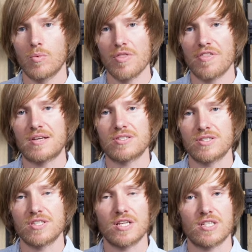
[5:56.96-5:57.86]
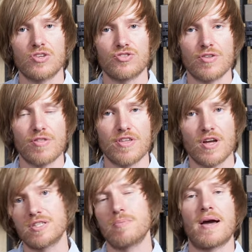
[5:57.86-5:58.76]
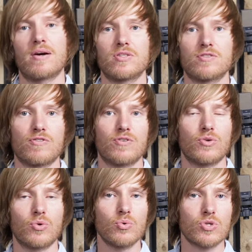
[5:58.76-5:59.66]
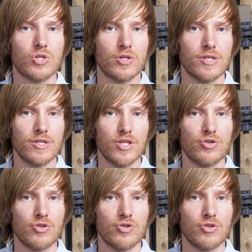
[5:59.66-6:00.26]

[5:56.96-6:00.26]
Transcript: £1,630 for an all solid